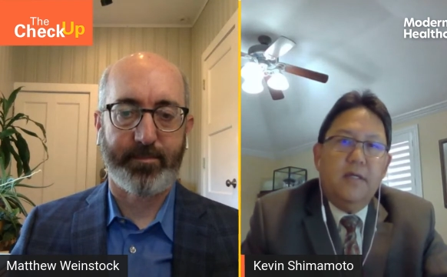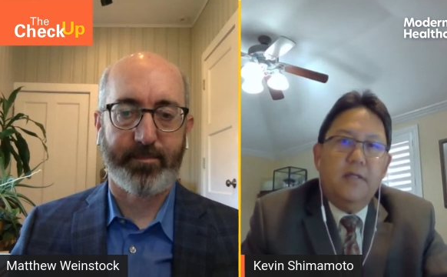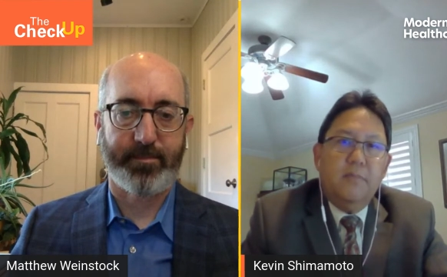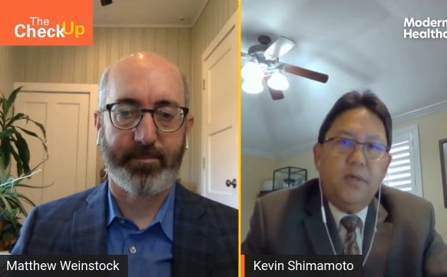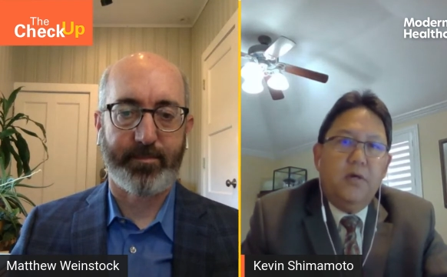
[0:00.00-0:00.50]

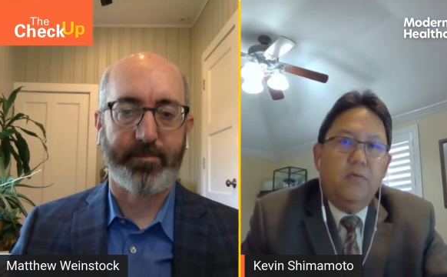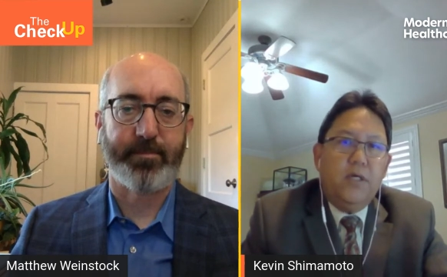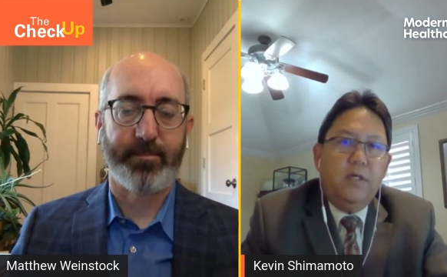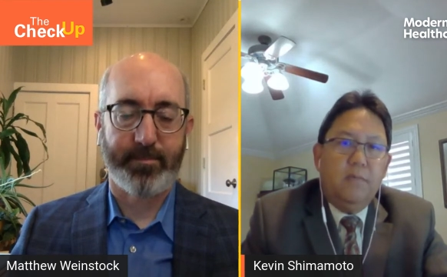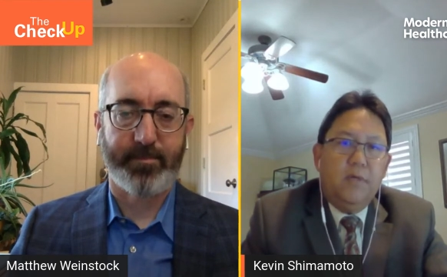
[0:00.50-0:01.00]
Speaker 1: the better we
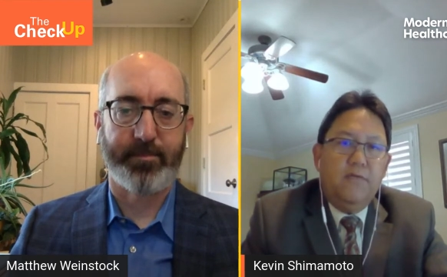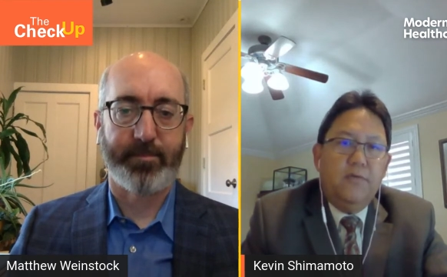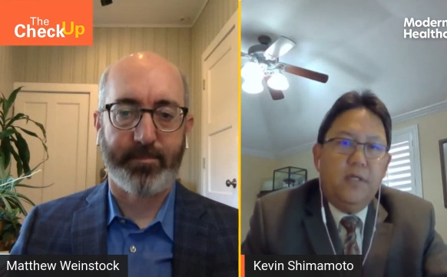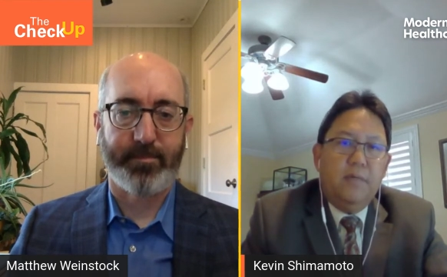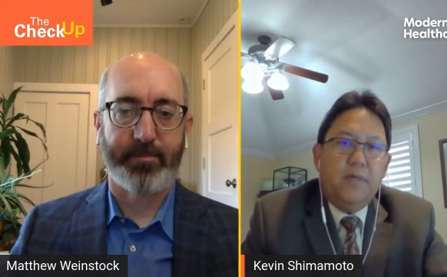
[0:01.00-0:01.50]
can be
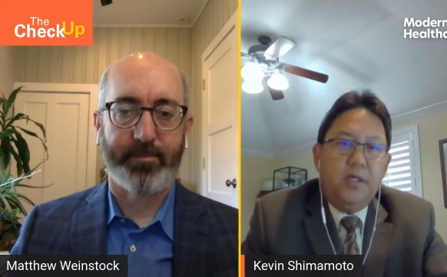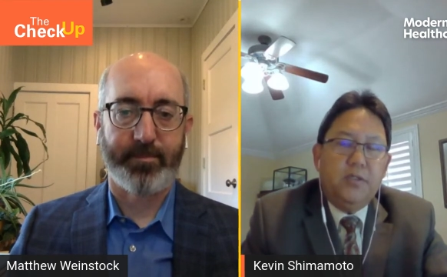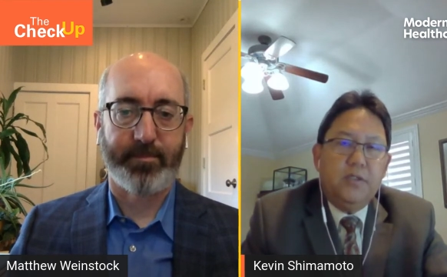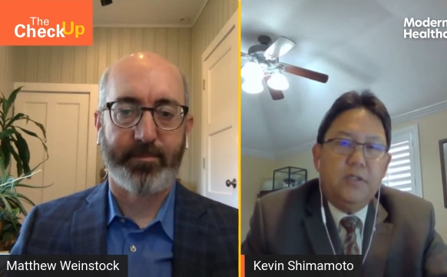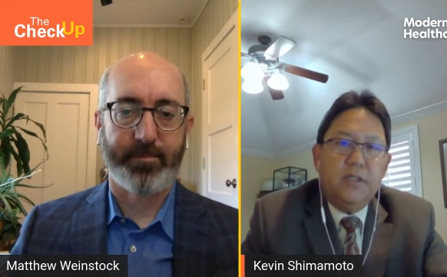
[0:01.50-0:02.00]
for that
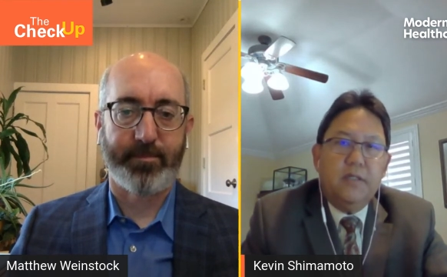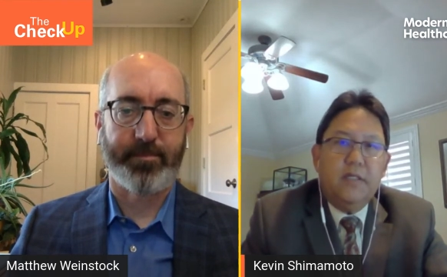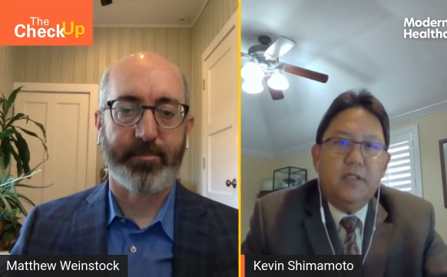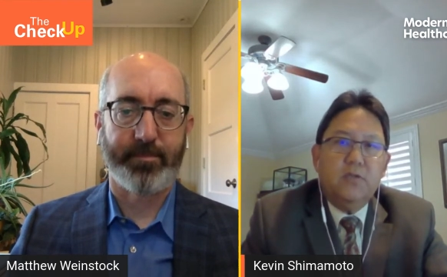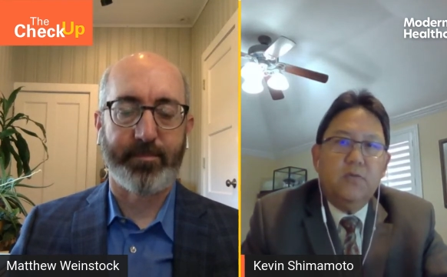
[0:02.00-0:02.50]
patient. And
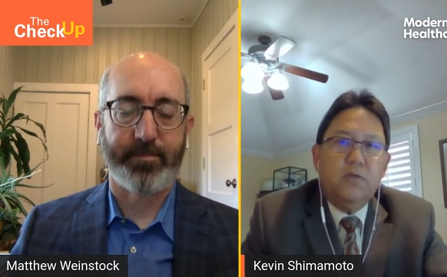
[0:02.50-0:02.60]
that's what we